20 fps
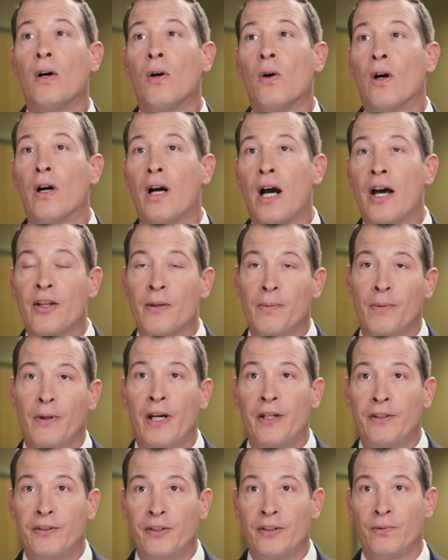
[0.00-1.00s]
or other
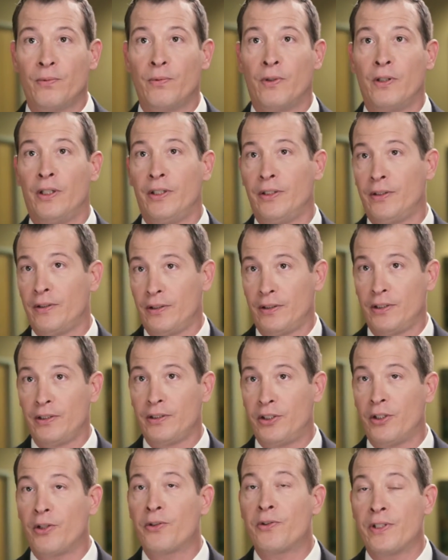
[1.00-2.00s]
places where
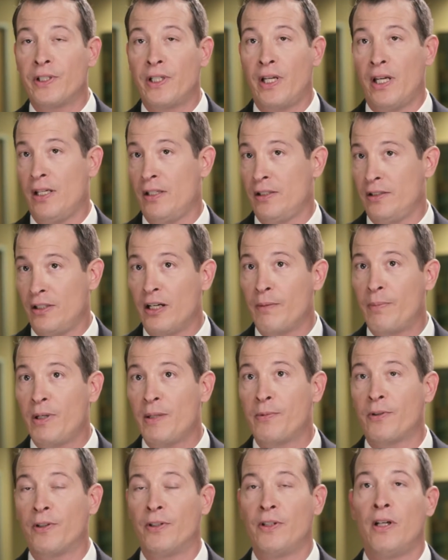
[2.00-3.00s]
children and young
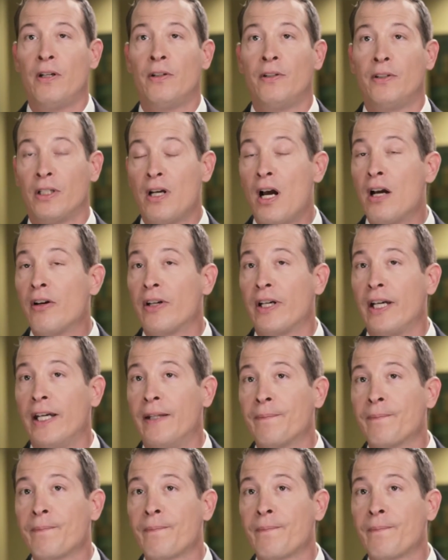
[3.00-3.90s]
people are known to congregate.